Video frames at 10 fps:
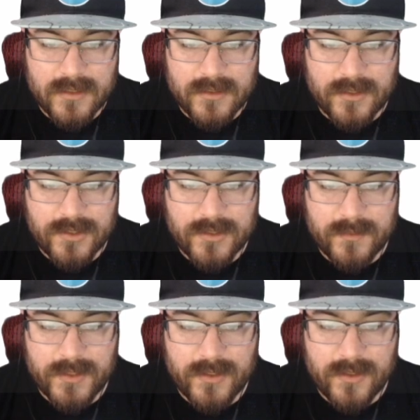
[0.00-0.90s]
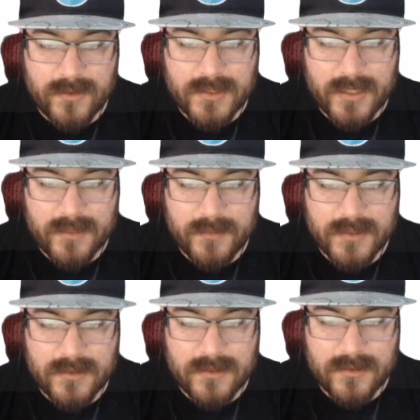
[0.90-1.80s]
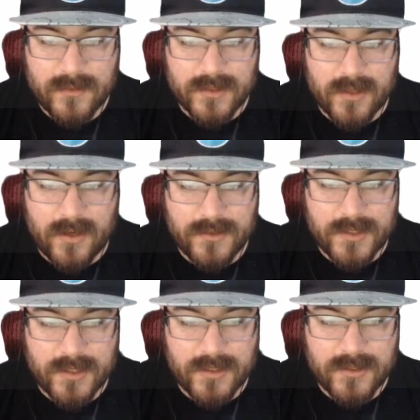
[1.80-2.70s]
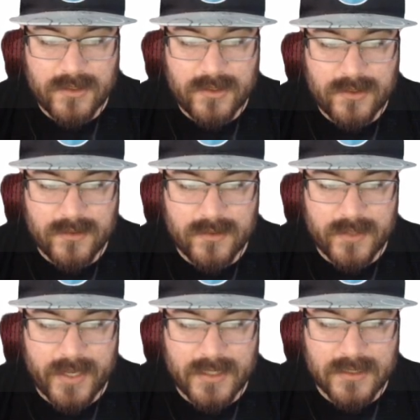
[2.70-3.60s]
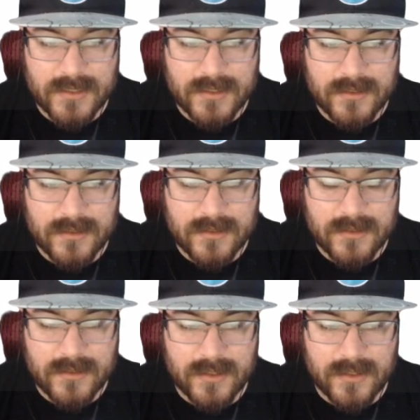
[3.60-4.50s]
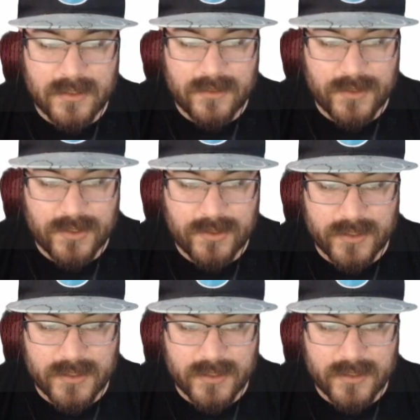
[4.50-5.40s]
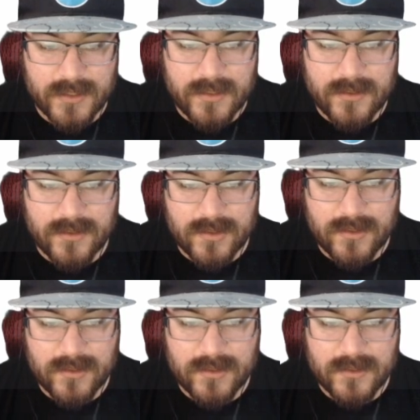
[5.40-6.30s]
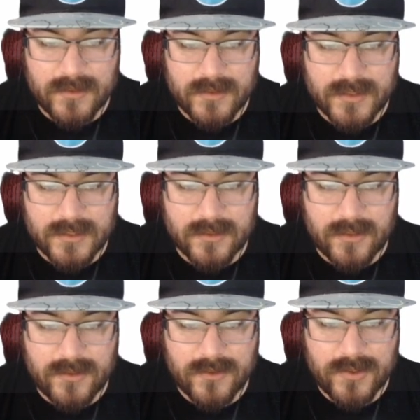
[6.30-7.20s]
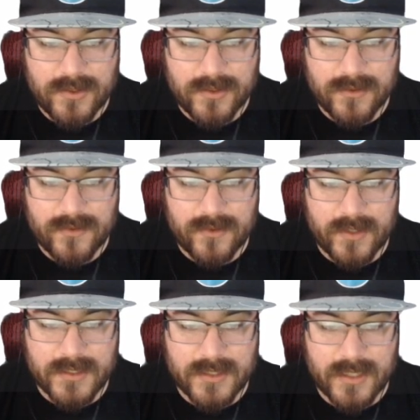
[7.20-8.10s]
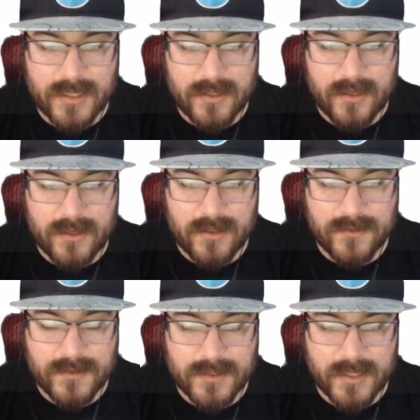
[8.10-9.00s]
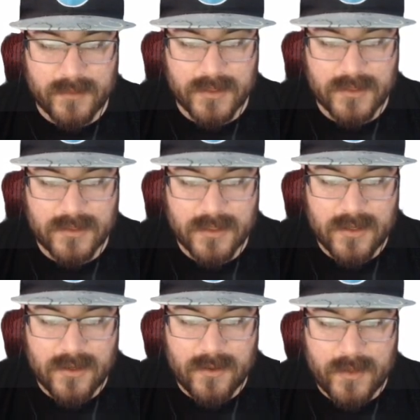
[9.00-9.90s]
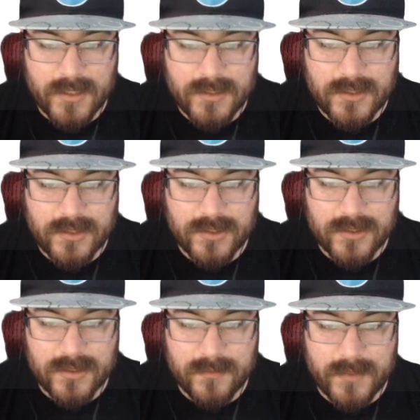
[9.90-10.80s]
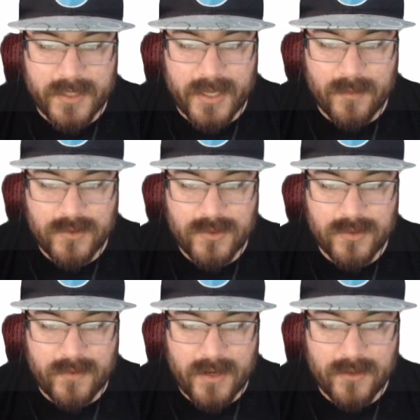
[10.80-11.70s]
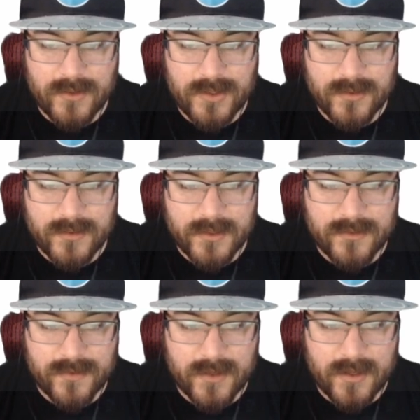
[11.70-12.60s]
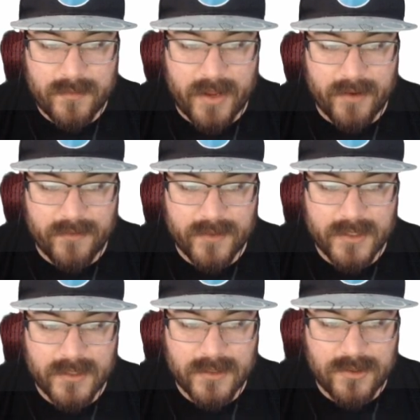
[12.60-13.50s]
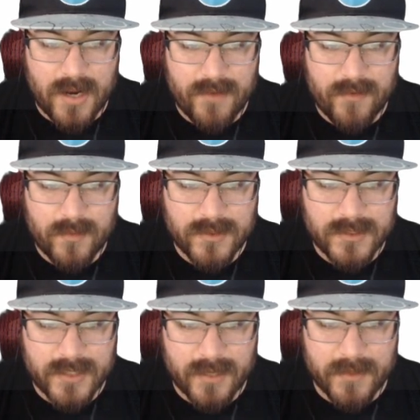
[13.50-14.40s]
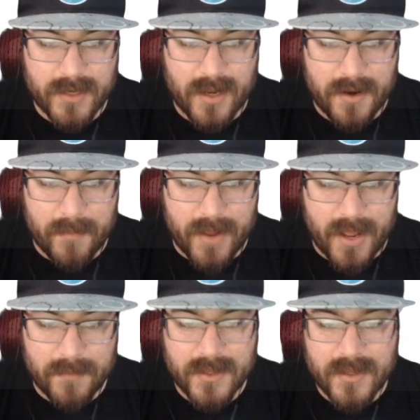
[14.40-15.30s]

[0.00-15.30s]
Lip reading: There should be no segments with all turns to exit it restricted. This is also true for a set of segments. Waze should be able to route to and from every drivable segment on a map.